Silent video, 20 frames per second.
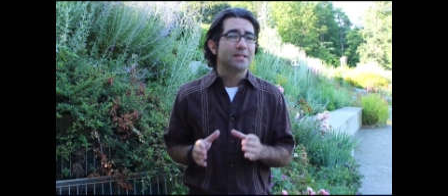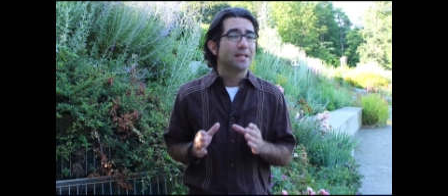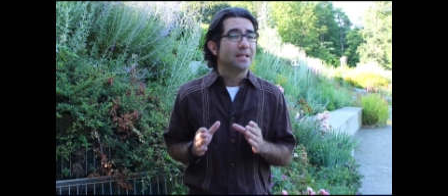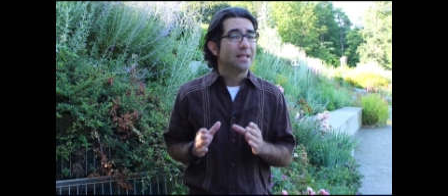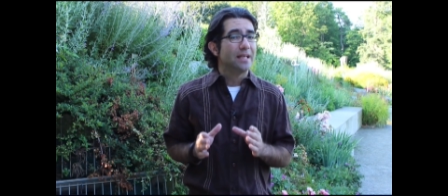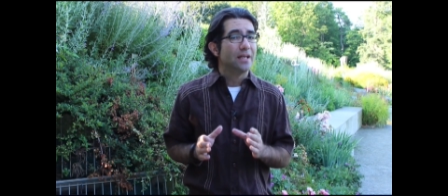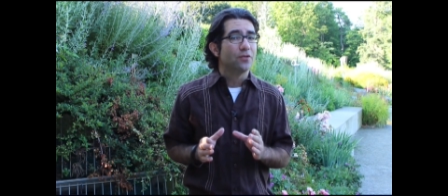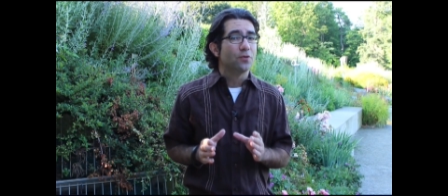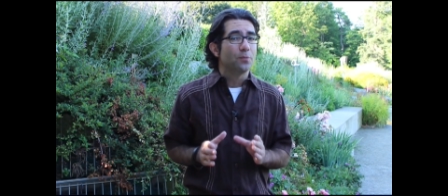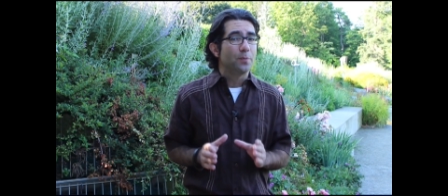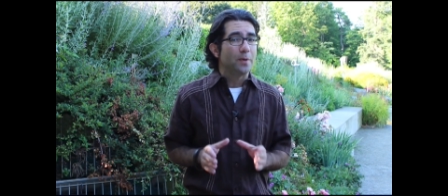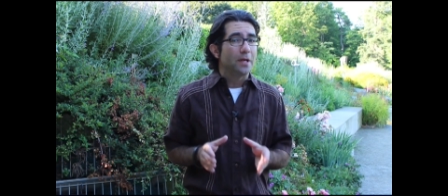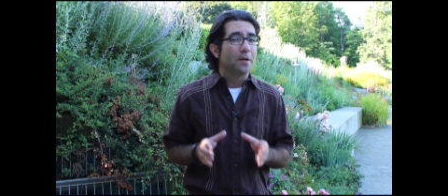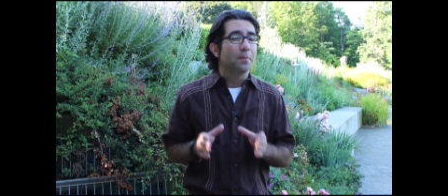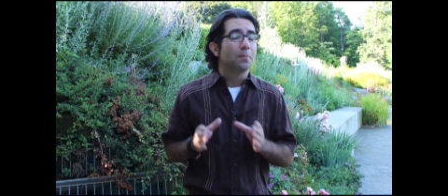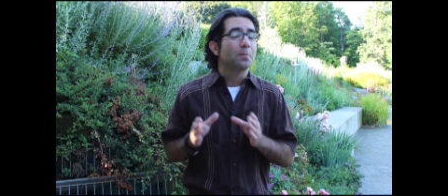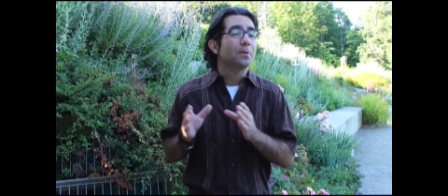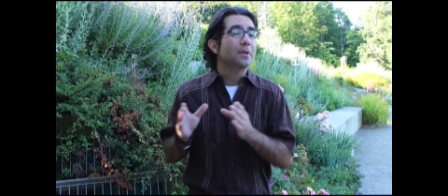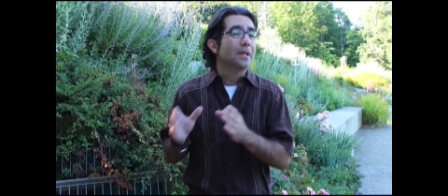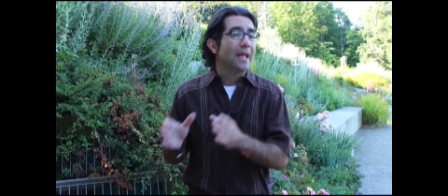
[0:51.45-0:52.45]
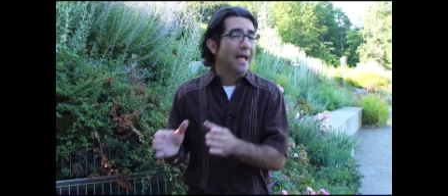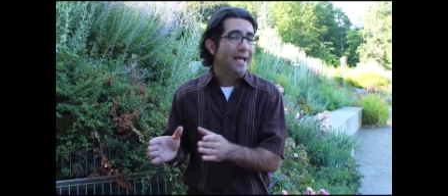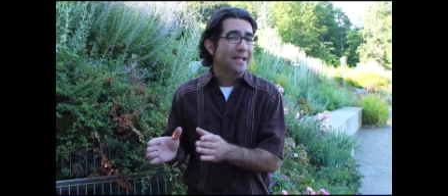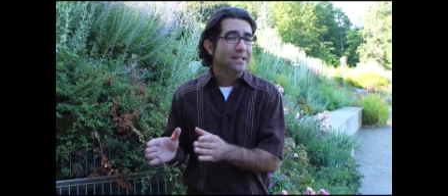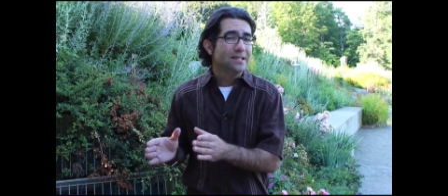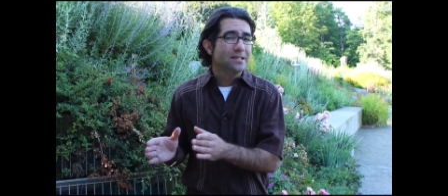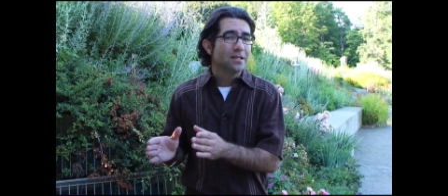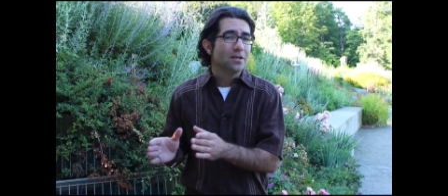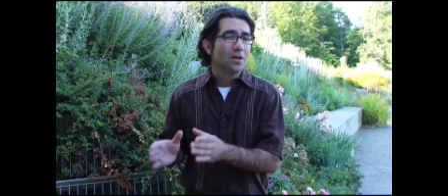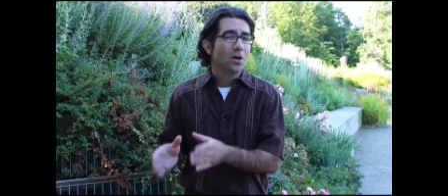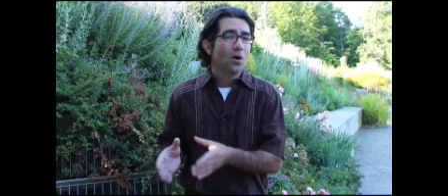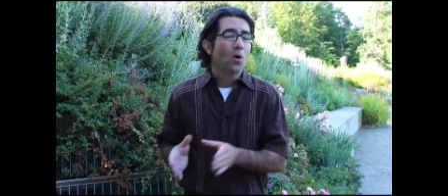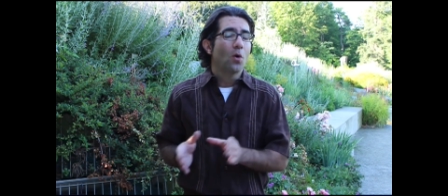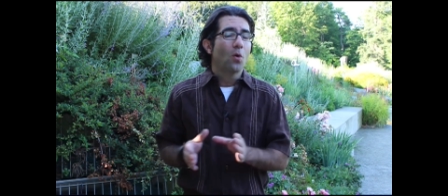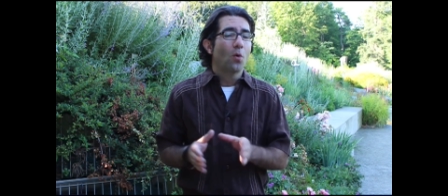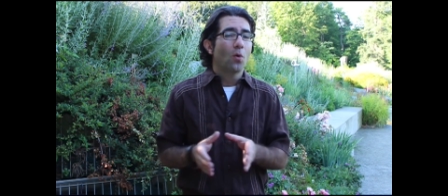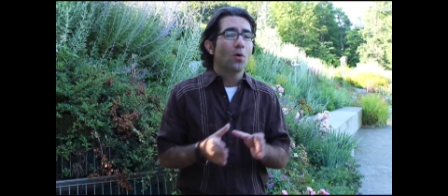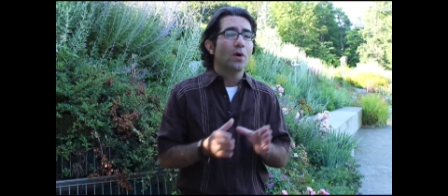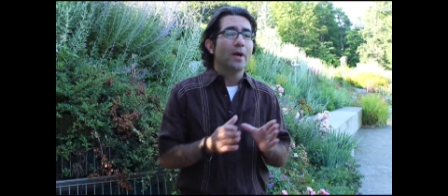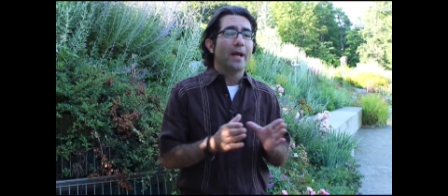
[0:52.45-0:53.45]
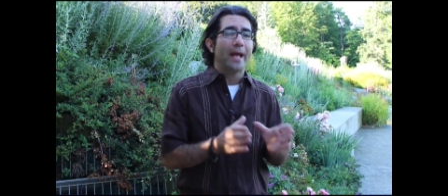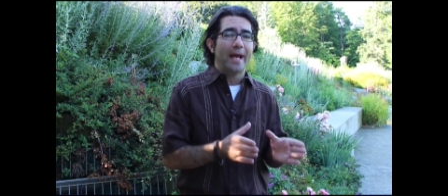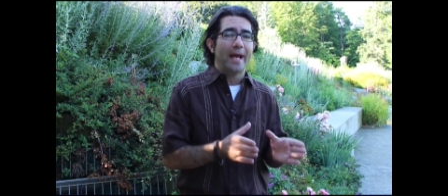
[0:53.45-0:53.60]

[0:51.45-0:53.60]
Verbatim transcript: can either be plant or